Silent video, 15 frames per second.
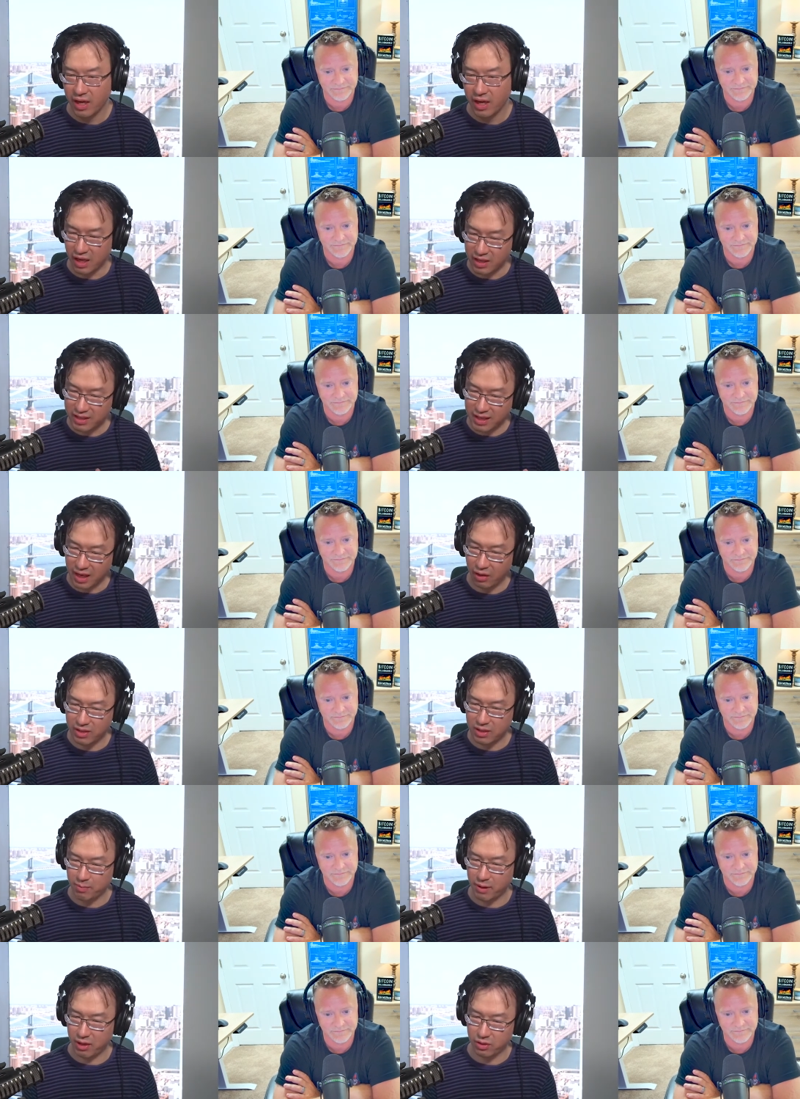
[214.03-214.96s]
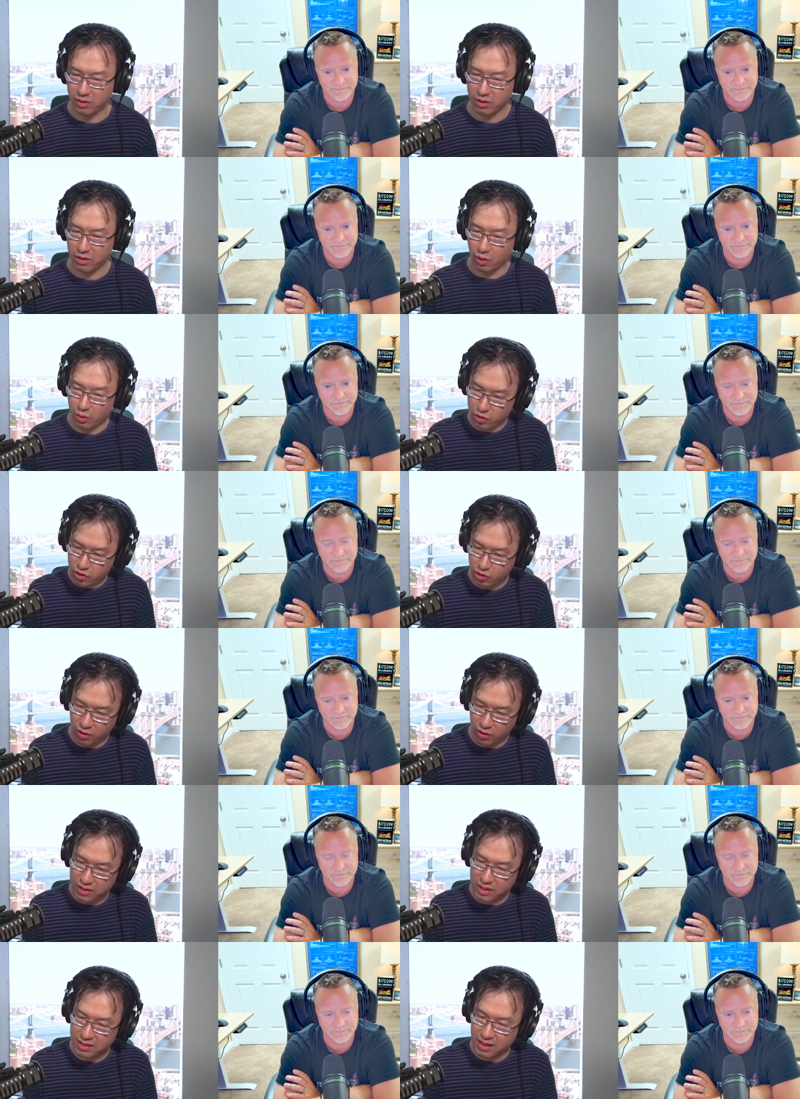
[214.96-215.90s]
Speaker 1: Can you tell us about those
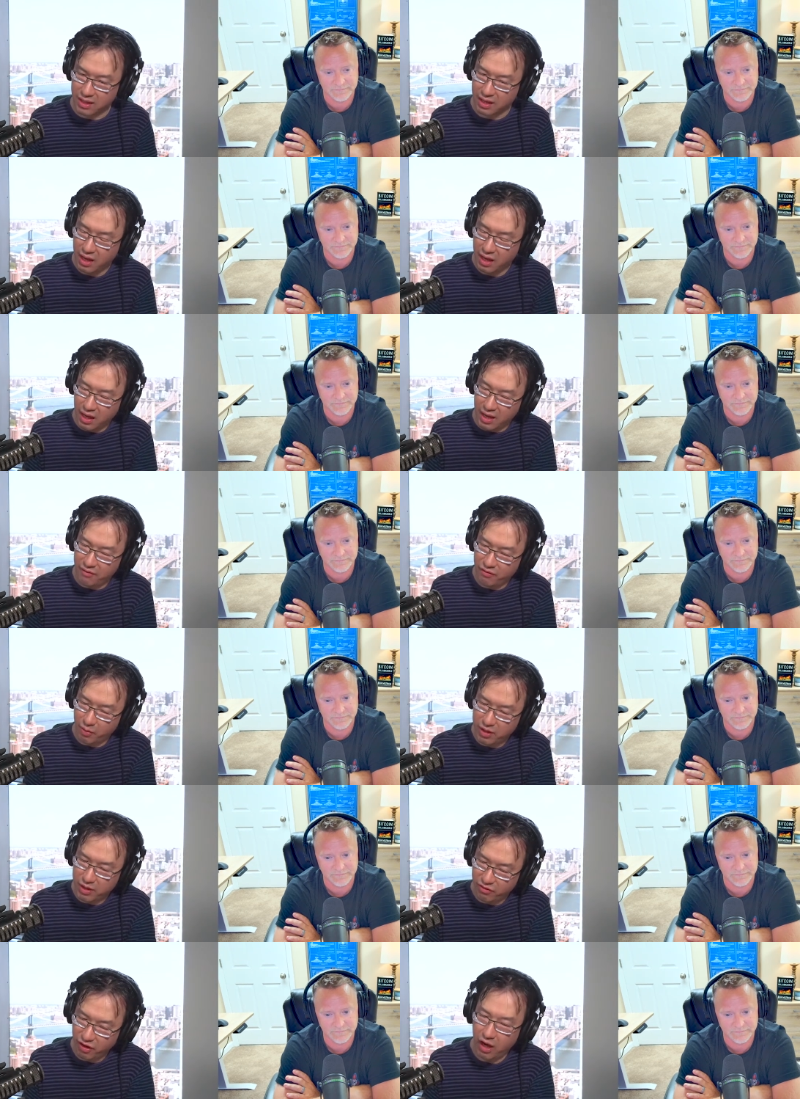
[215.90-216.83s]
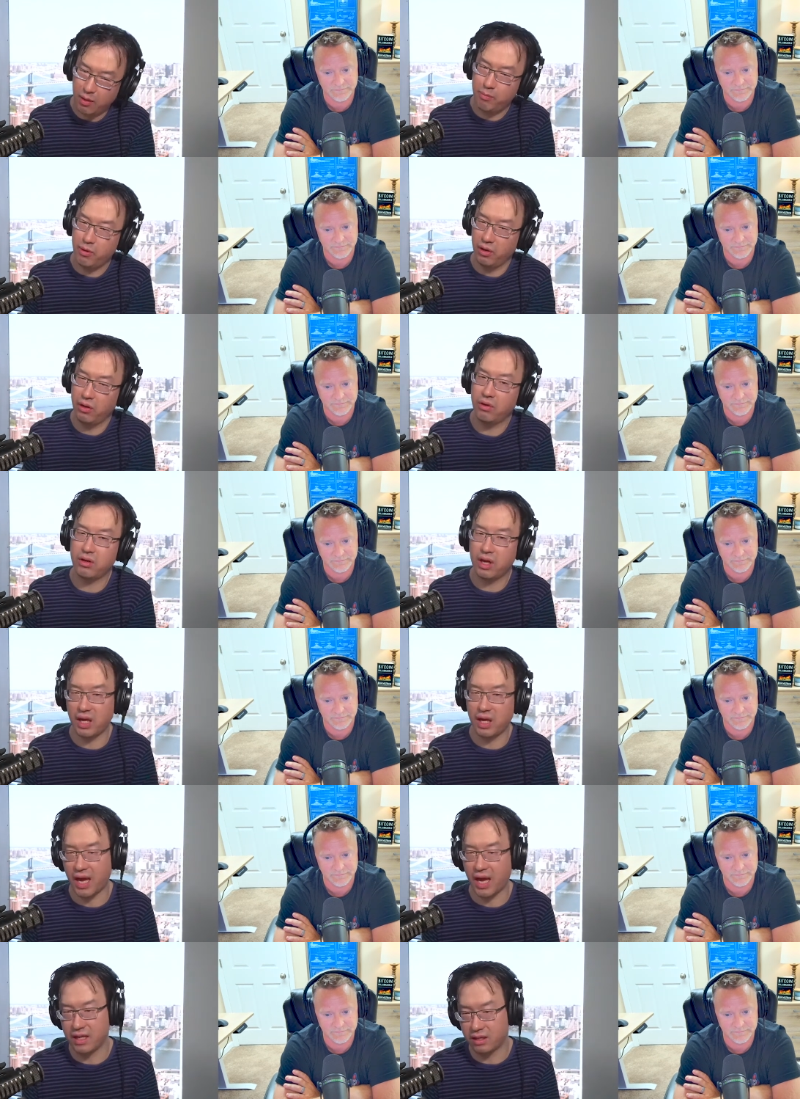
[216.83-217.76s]
choices and and from a developer looking
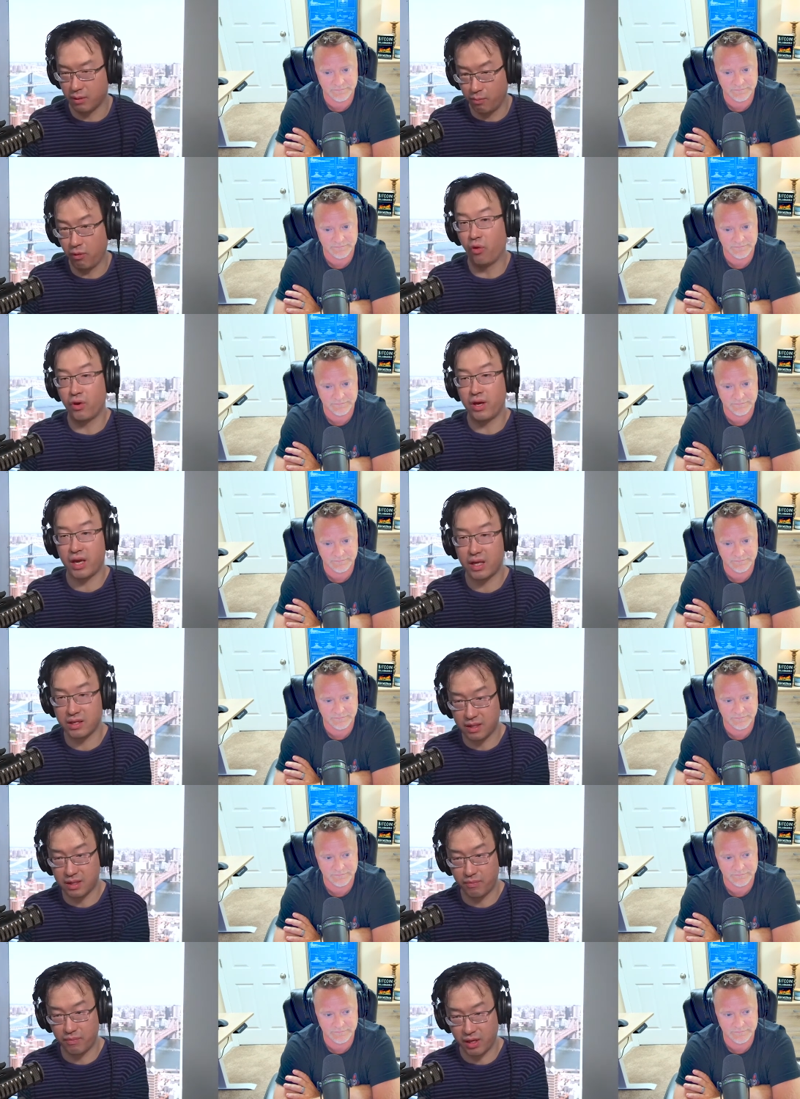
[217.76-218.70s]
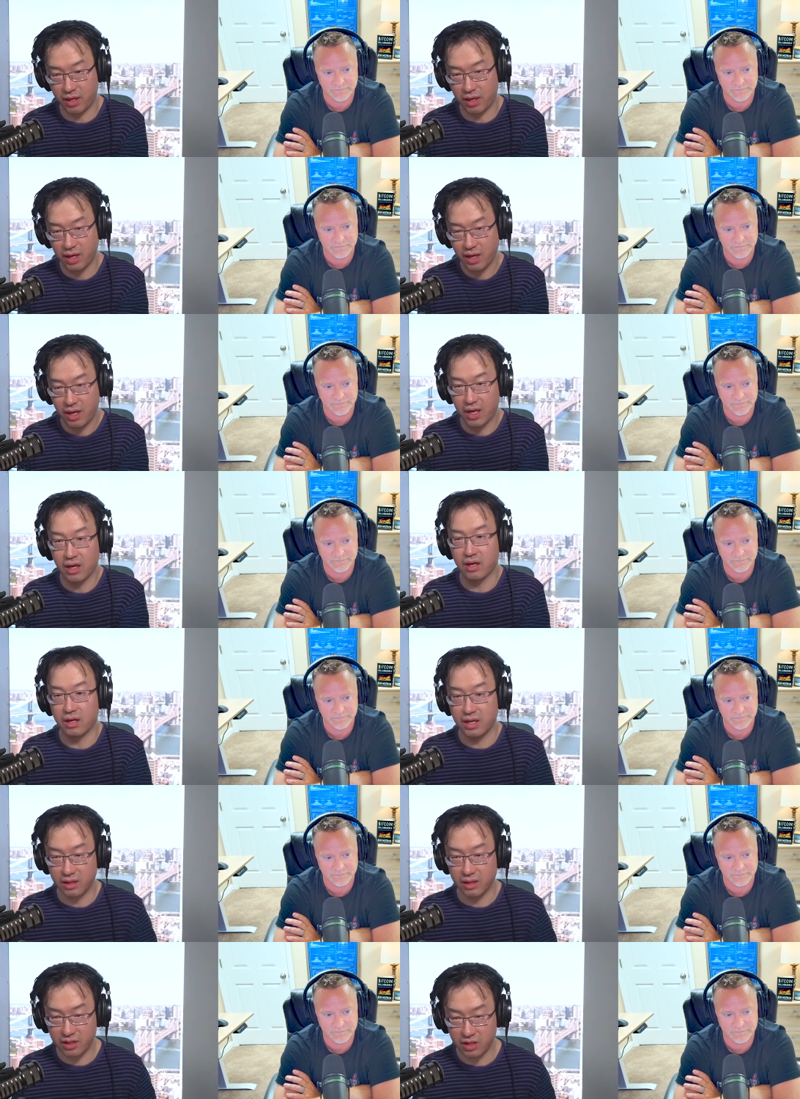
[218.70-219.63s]
at deploying something uh,
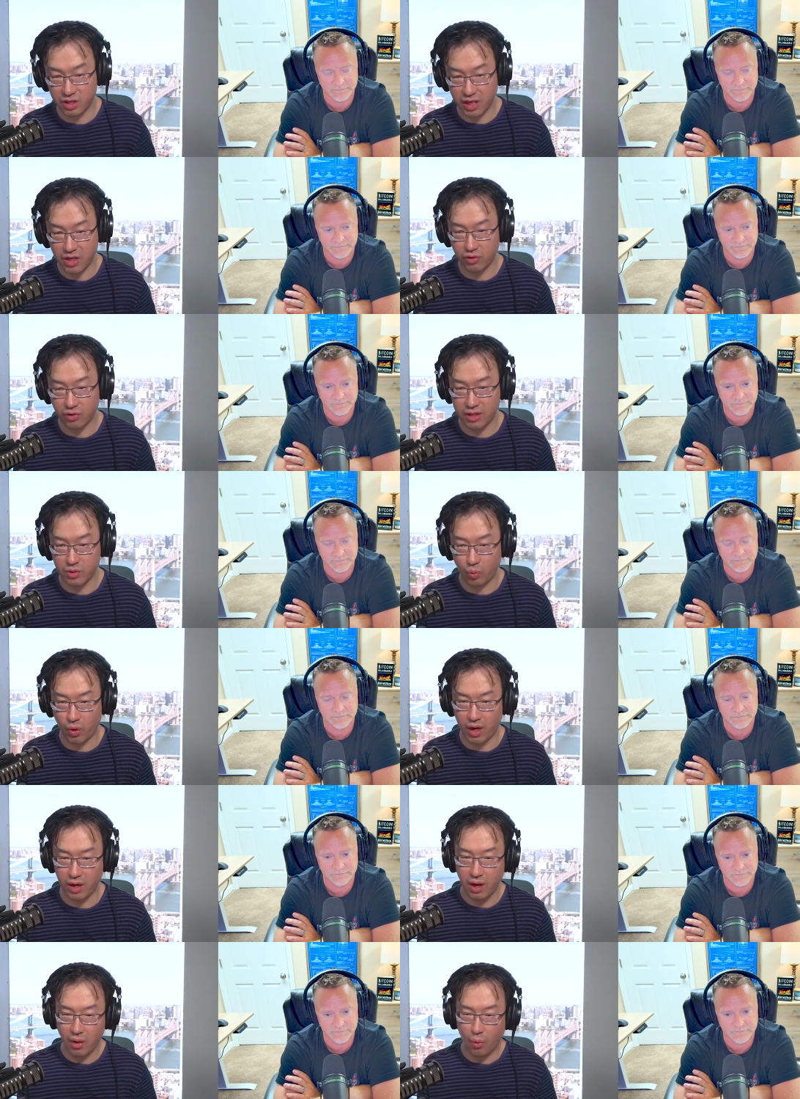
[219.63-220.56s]
in a decentralized way,